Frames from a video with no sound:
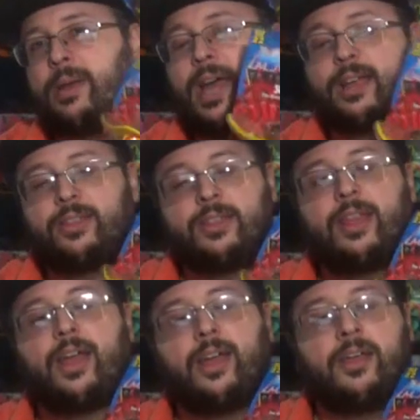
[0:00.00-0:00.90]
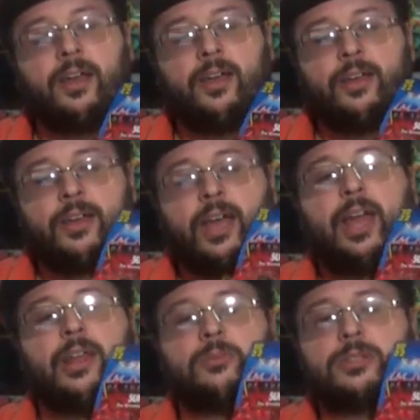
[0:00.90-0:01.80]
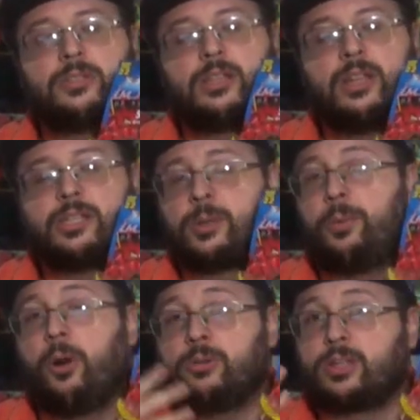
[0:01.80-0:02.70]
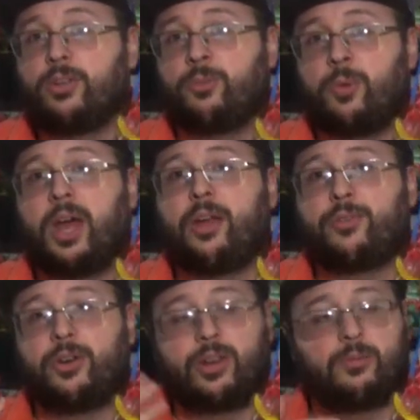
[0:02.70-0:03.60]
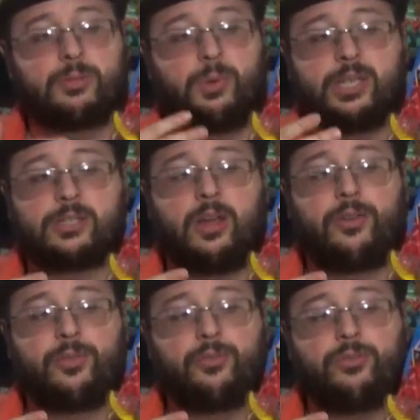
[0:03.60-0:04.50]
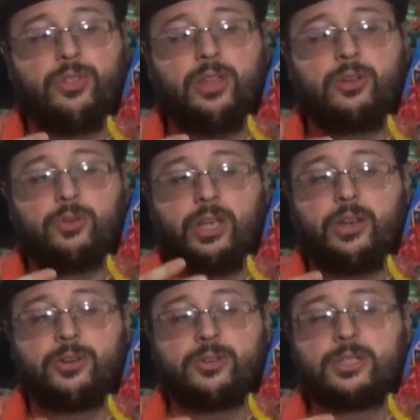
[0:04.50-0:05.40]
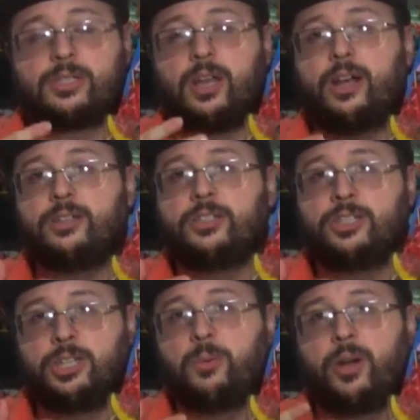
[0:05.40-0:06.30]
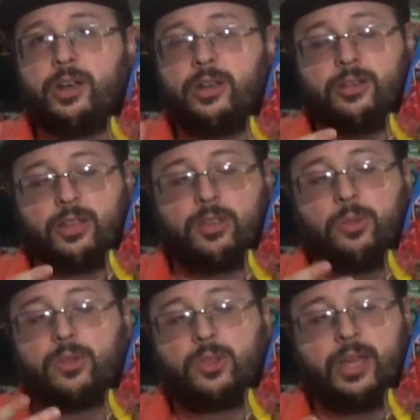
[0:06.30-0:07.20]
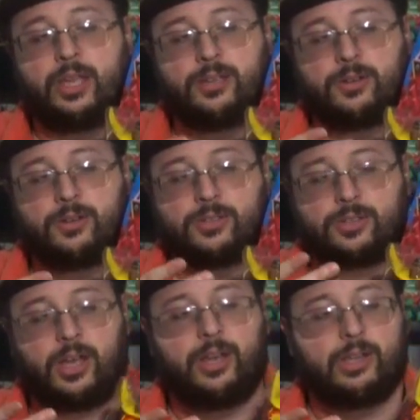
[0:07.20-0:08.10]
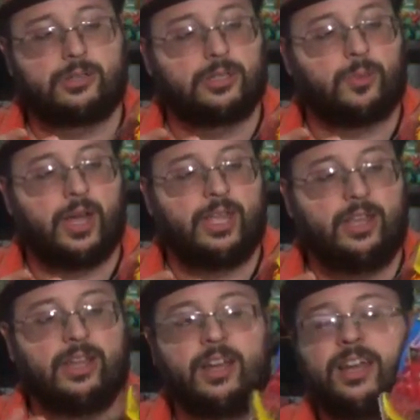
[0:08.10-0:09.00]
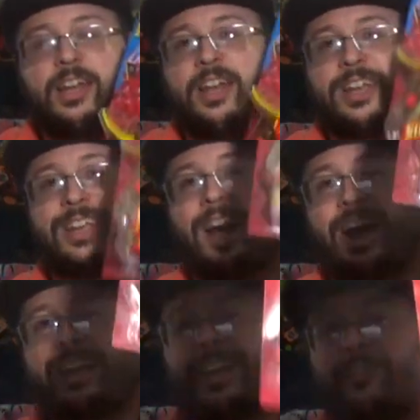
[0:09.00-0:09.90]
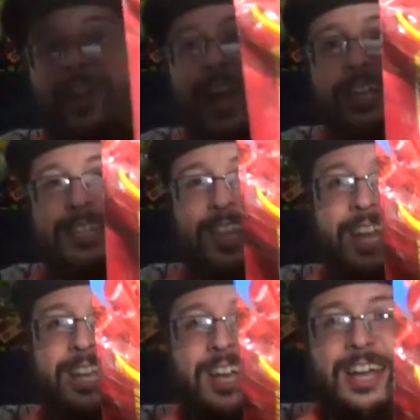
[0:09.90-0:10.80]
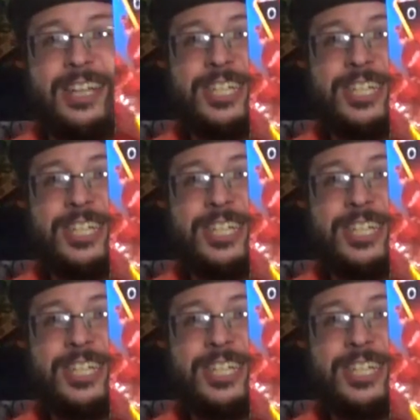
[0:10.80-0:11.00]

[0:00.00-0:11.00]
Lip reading: back in the day. And it was supposedly, from what I've heard, it was based off of the creator's son. She wanted it to look like her son, which is why he kind of has like a